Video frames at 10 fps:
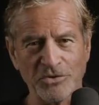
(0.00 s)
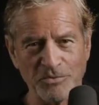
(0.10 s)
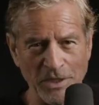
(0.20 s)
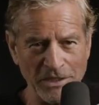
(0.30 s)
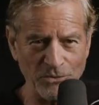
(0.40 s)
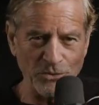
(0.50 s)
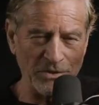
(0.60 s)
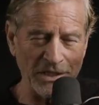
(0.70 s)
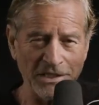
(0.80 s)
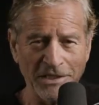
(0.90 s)
Roosters went
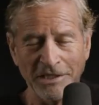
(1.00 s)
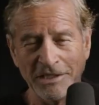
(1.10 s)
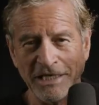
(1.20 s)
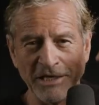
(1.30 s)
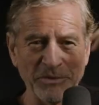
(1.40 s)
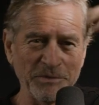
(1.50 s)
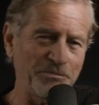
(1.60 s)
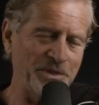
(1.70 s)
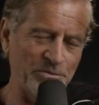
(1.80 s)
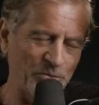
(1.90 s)
or uh, how
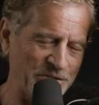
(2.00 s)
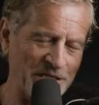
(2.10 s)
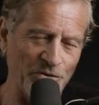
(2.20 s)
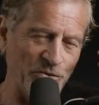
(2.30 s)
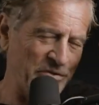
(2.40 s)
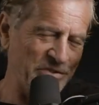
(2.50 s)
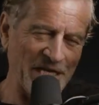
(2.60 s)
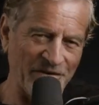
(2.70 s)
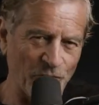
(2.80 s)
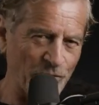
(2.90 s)
we you know what's going on in the
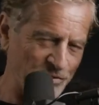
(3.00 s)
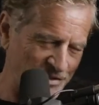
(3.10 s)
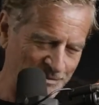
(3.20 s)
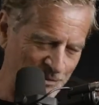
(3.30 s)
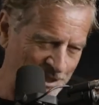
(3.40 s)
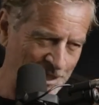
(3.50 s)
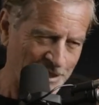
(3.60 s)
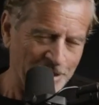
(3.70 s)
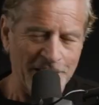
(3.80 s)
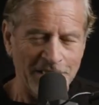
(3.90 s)
state of origin or something
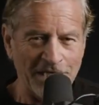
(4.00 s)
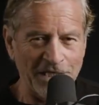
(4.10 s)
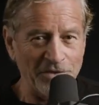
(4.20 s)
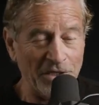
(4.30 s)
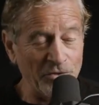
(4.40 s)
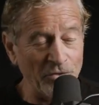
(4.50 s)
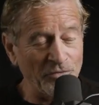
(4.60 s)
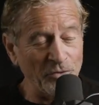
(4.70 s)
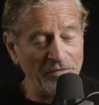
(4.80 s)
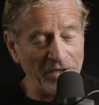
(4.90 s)
like that. Uh, are
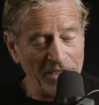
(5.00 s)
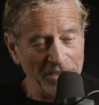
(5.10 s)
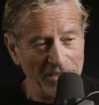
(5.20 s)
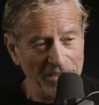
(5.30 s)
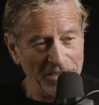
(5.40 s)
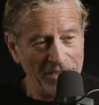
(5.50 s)
you a footy fan?